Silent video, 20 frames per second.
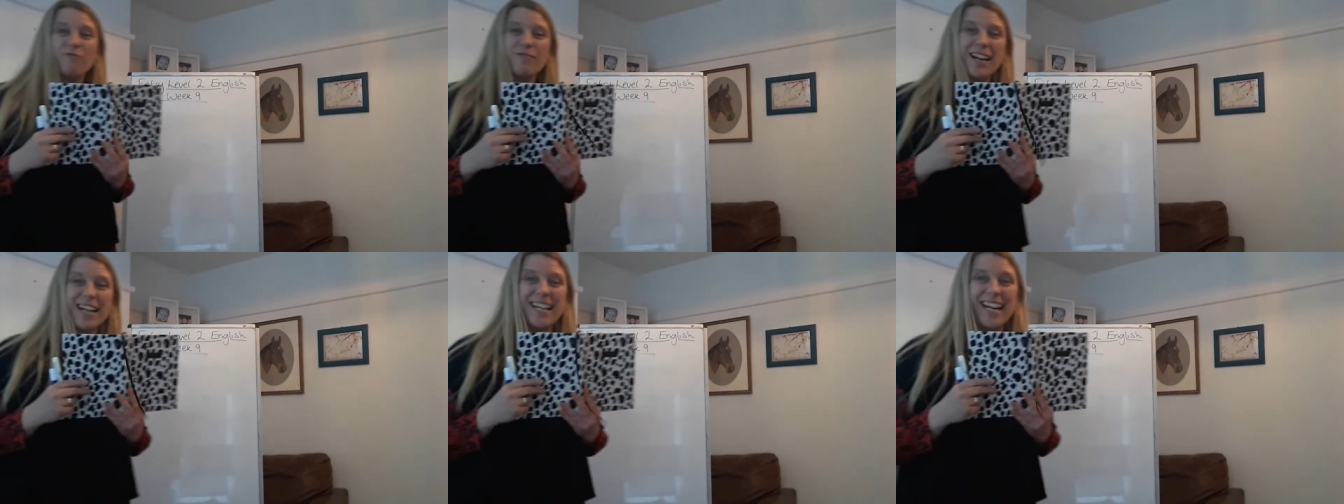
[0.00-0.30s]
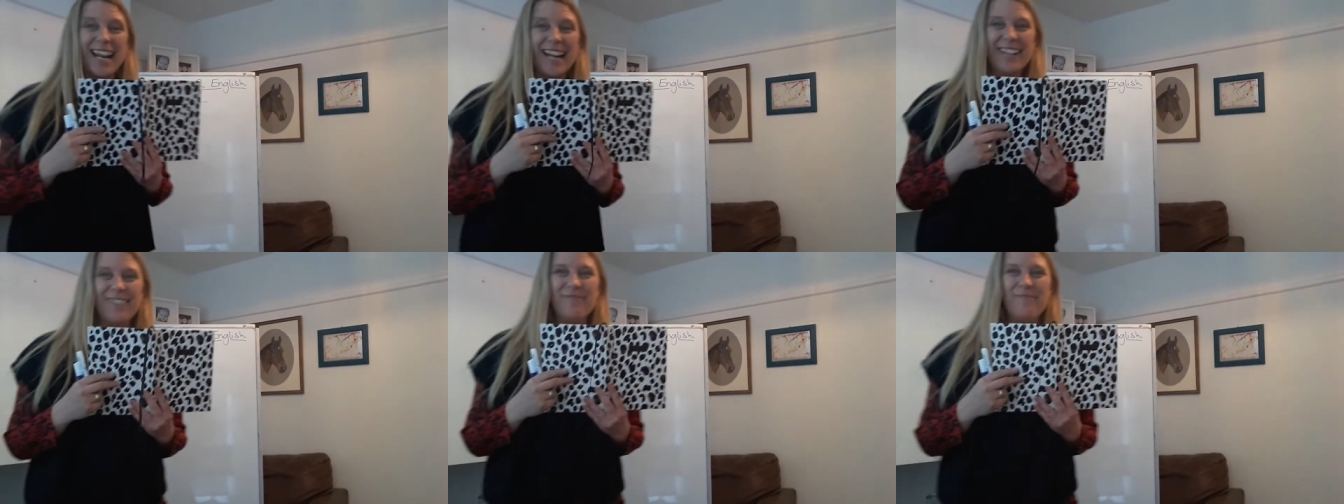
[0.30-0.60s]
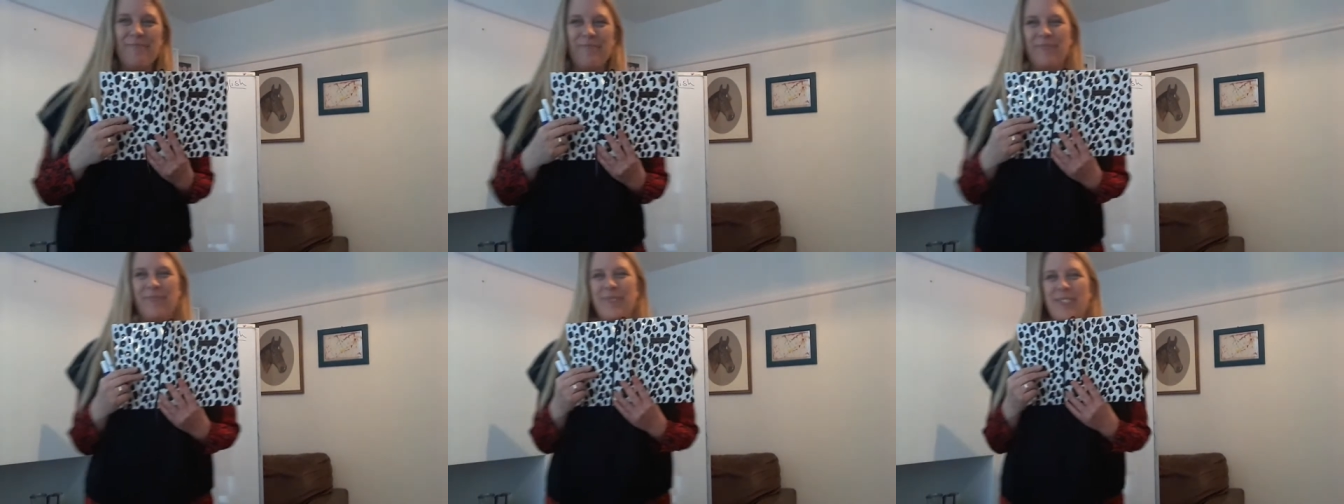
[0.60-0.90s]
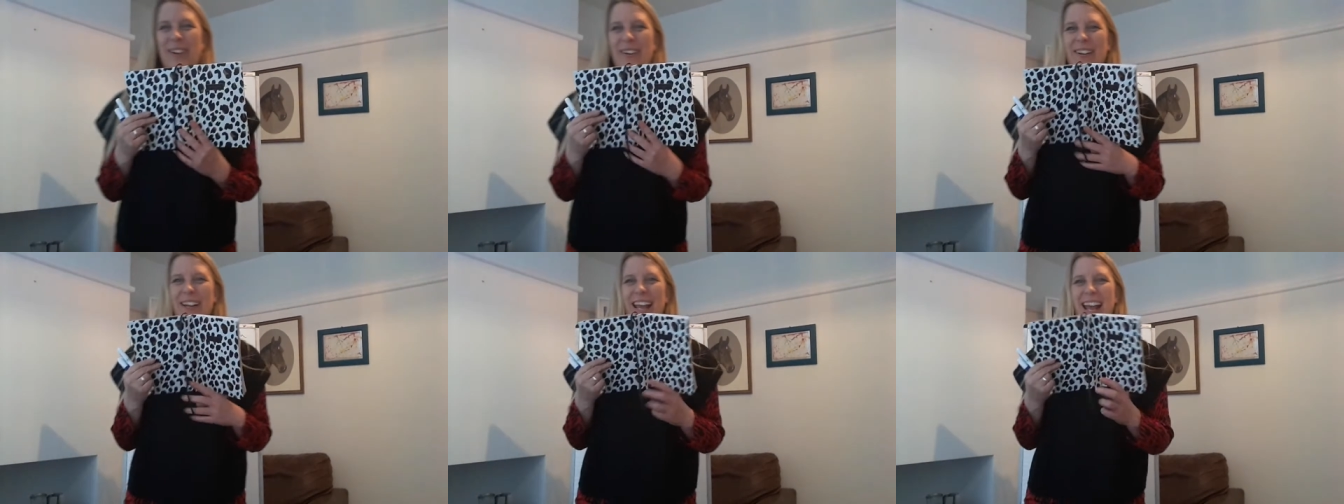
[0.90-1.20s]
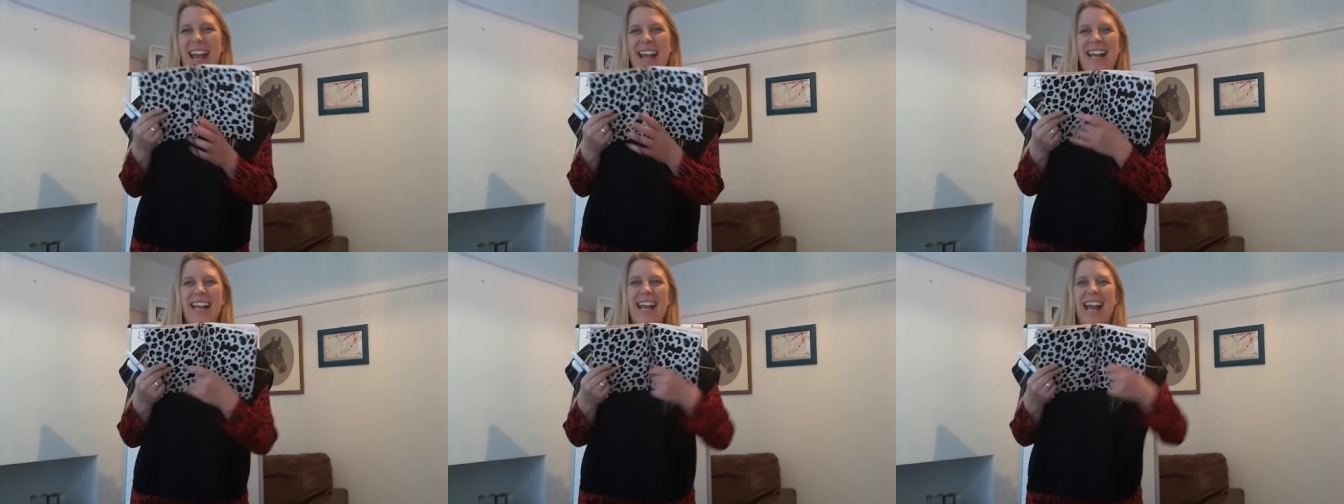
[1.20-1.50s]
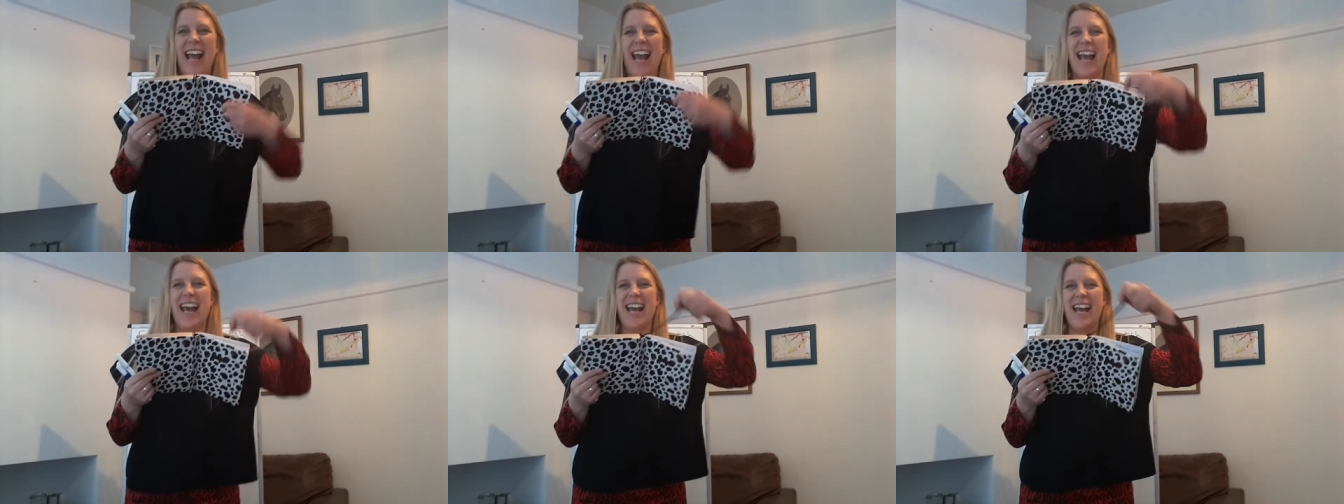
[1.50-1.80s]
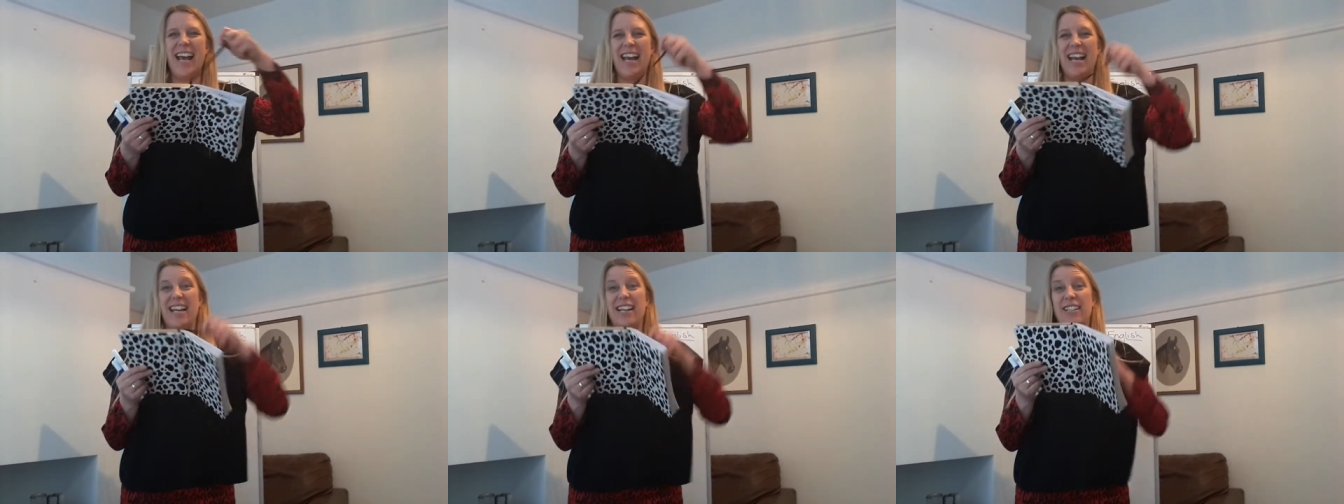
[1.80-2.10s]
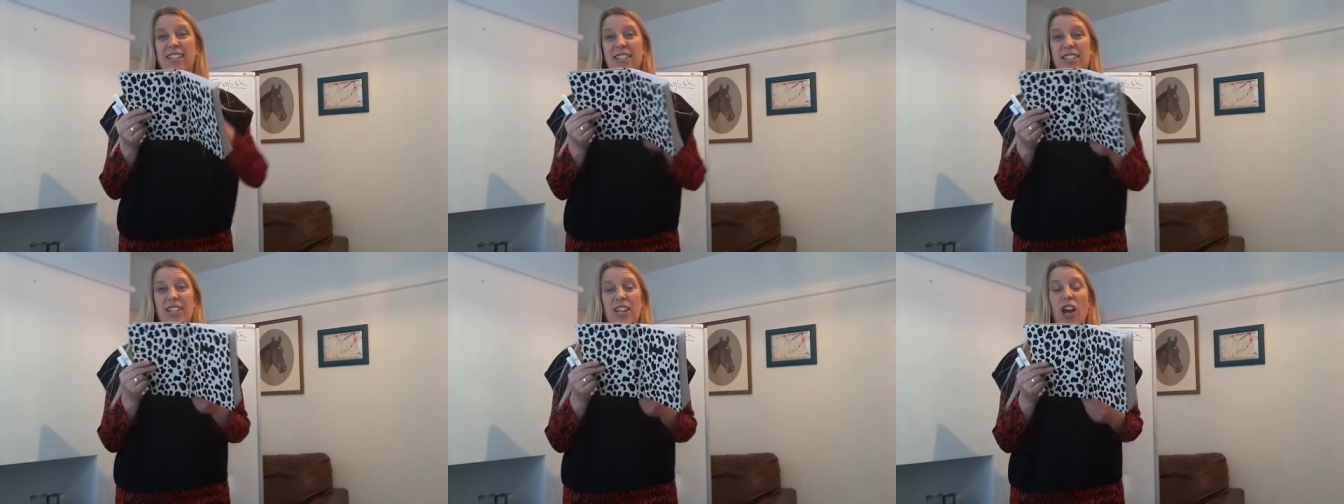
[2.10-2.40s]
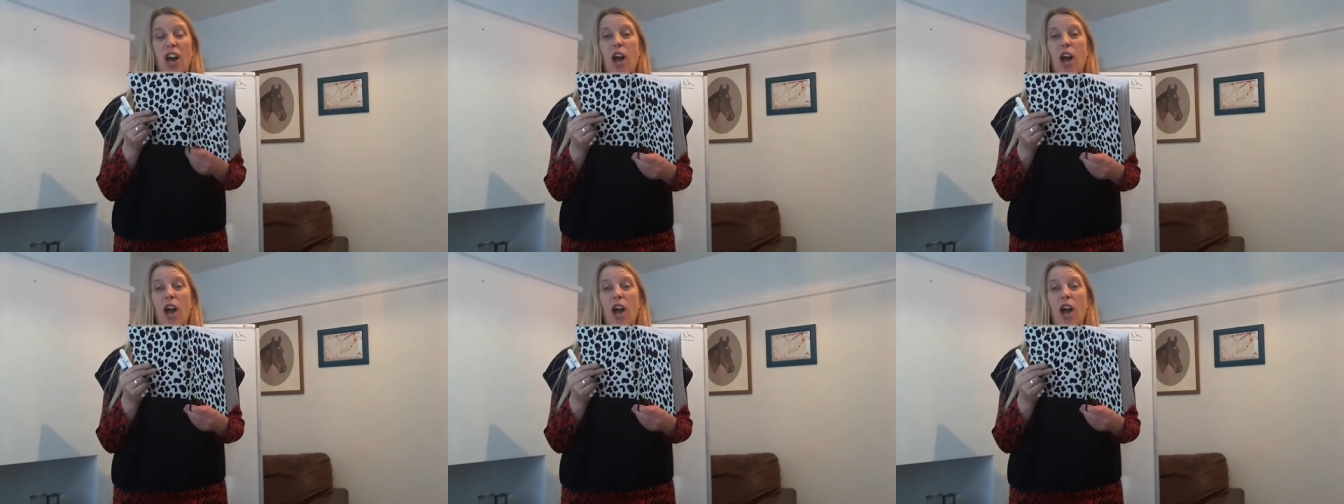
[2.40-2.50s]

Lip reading: reading, okay, and